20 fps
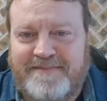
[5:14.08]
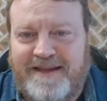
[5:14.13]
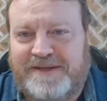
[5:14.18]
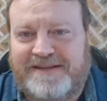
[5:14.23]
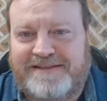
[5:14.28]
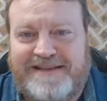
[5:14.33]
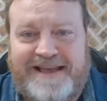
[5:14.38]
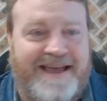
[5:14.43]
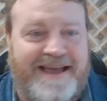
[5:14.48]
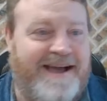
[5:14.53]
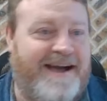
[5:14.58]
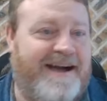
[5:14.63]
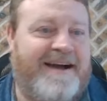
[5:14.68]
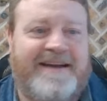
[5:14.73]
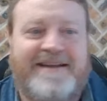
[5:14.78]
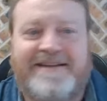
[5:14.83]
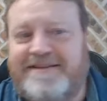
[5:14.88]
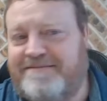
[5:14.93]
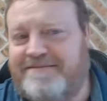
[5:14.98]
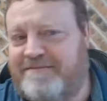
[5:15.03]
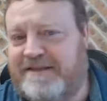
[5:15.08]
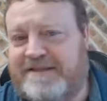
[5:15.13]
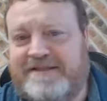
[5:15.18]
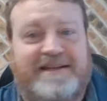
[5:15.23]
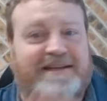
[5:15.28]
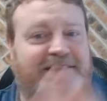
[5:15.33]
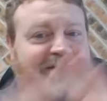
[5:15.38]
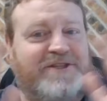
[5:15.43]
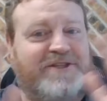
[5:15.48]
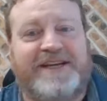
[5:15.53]
because AI is
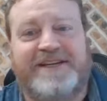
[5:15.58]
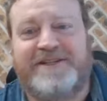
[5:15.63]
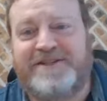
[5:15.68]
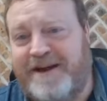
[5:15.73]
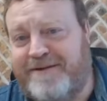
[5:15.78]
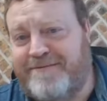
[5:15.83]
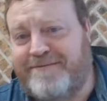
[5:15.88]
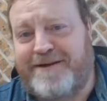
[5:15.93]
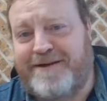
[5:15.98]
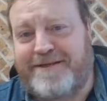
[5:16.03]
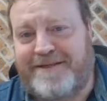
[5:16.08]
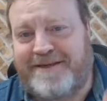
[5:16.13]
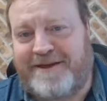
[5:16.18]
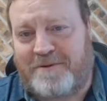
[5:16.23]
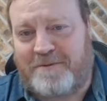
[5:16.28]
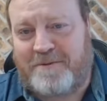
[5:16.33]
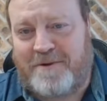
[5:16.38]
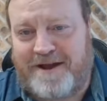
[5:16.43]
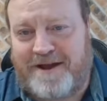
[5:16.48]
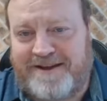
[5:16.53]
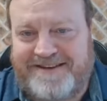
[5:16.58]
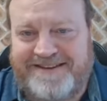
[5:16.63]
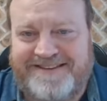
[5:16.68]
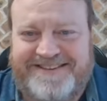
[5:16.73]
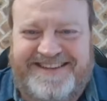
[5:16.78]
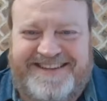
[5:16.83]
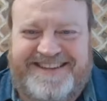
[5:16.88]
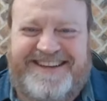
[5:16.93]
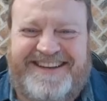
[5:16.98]
going to change everything, right?